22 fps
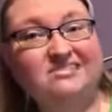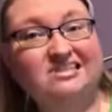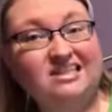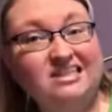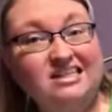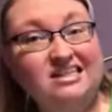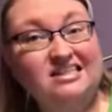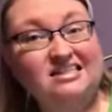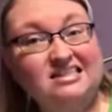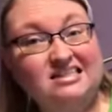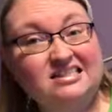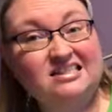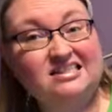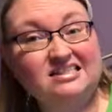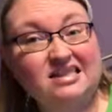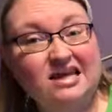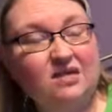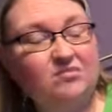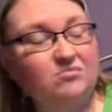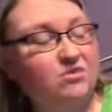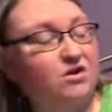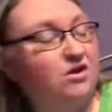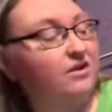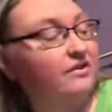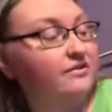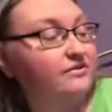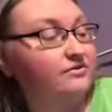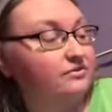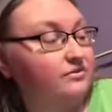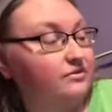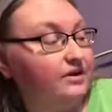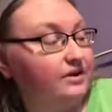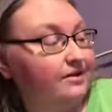This is the sad part of the
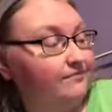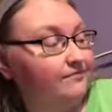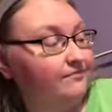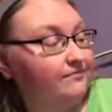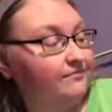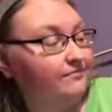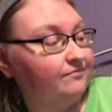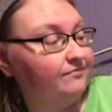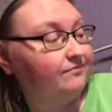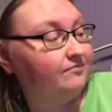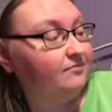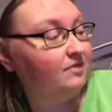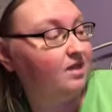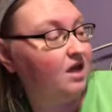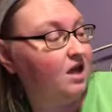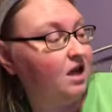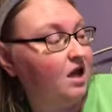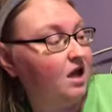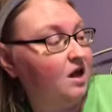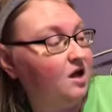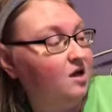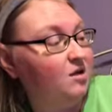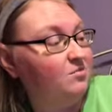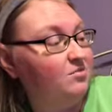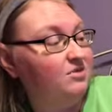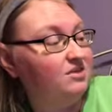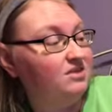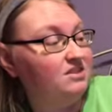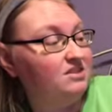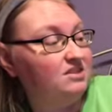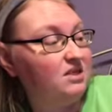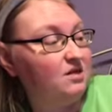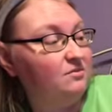story.
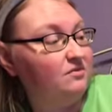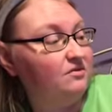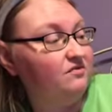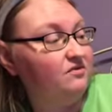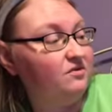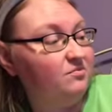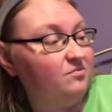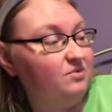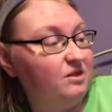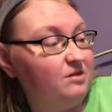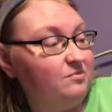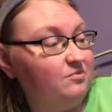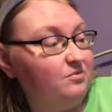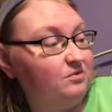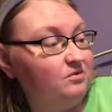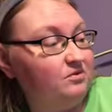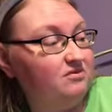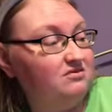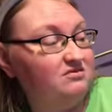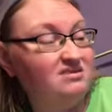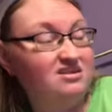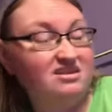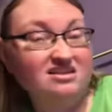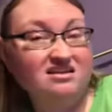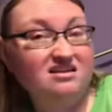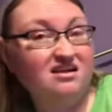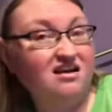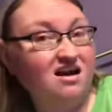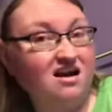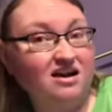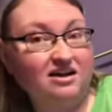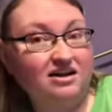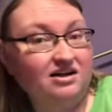But some of the people did
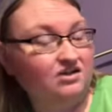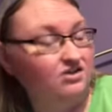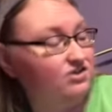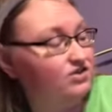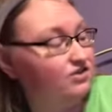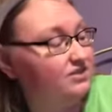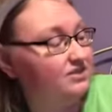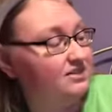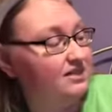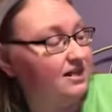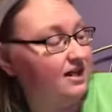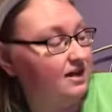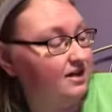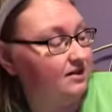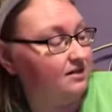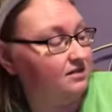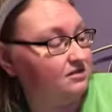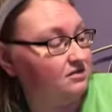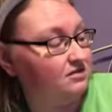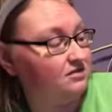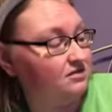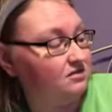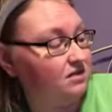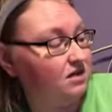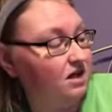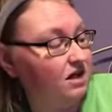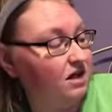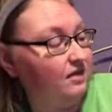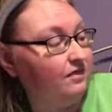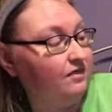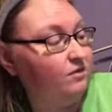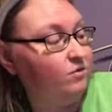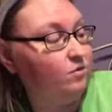not understand
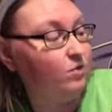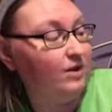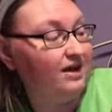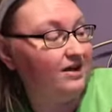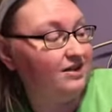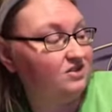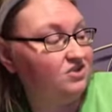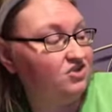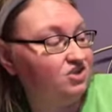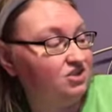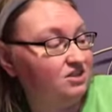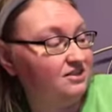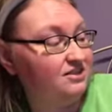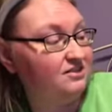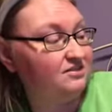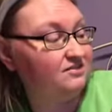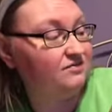the way Jesus